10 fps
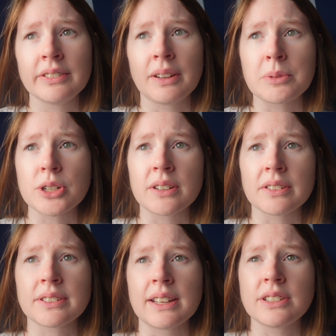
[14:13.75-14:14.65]
I'm sure I'll
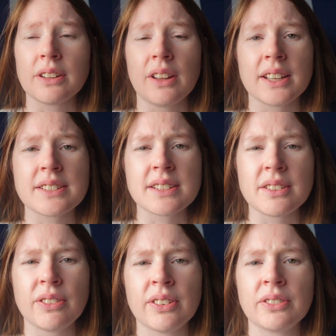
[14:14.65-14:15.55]
send you lots of